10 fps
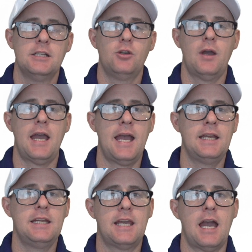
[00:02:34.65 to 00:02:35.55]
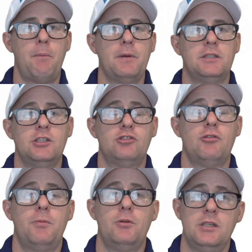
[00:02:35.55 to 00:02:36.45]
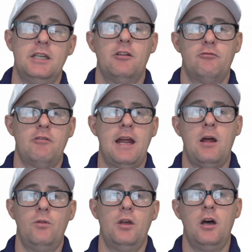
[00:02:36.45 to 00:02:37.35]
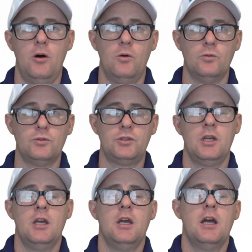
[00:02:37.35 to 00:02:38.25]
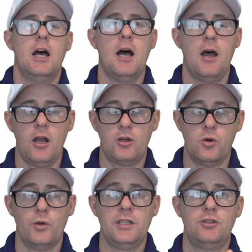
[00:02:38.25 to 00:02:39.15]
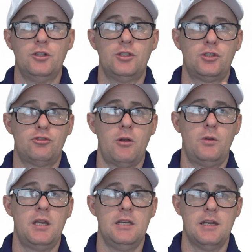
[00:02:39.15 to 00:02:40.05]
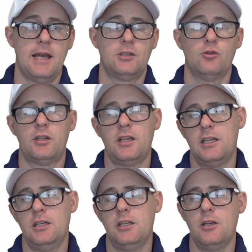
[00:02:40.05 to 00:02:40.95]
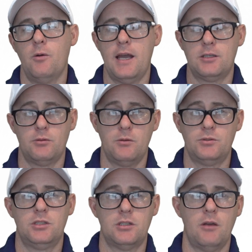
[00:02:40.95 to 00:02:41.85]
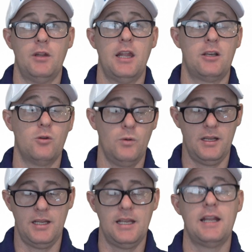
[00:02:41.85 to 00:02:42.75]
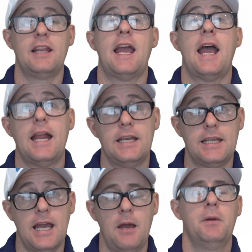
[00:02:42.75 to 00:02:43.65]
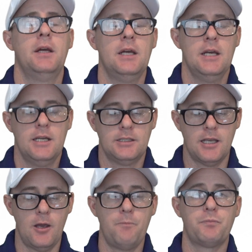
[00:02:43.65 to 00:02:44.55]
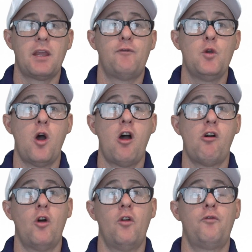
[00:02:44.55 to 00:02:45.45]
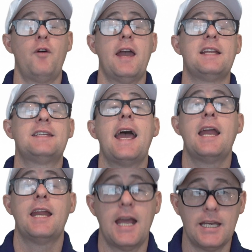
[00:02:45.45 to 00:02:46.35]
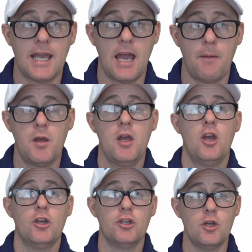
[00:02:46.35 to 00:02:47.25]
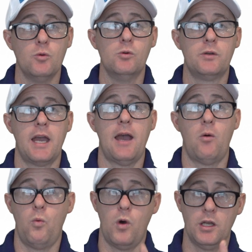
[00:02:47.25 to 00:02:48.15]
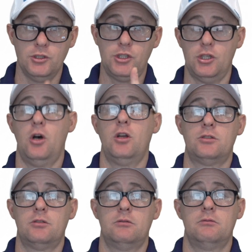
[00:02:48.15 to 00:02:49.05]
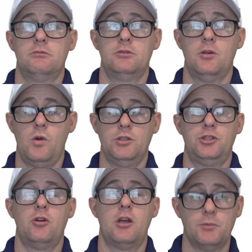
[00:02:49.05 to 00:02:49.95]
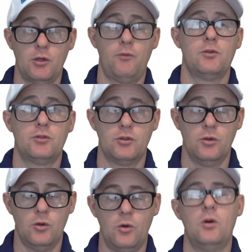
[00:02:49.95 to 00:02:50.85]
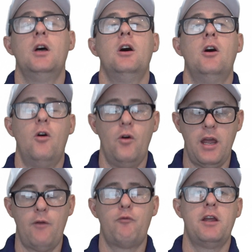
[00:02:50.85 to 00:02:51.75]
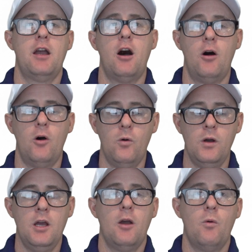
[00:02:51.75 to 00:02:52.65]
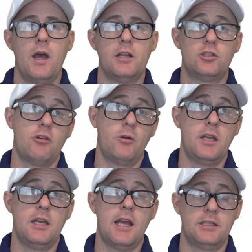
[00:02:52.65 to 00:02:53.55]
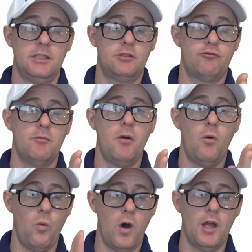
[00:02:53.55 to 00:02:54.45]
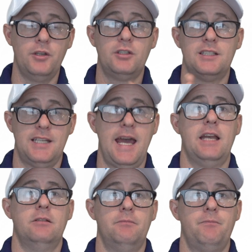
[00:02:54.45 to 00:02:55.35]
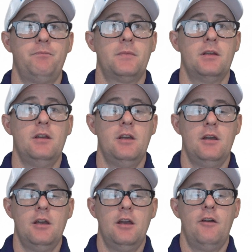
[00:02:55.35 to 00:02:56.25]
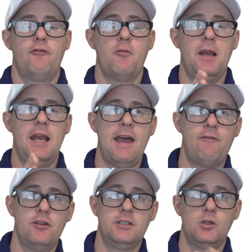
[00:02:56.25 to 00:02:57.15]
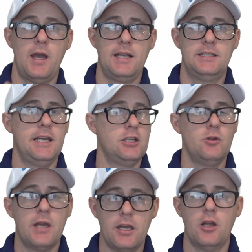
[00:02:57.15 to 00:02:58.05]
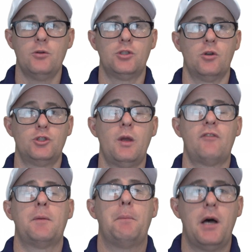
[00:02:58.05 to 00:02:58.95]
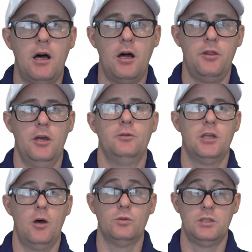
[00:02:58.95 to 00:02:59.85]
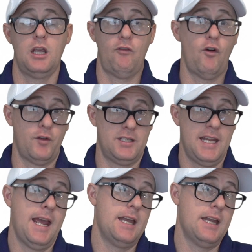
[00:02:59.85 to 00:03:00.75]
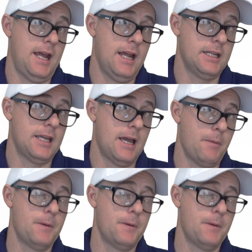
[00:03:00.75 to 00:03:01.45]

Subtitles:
So your handicap is distributed around the holes according to the stroke index, or I think in the US when I was just over there they call it the handicap. So if you are off a 10 handicap, you will get one shot, so one shot comes off your score on every hole where the stroke index is from 1 to 10. From 11 to 18, you get no shots. You have to par those holes if off a 10 handicap.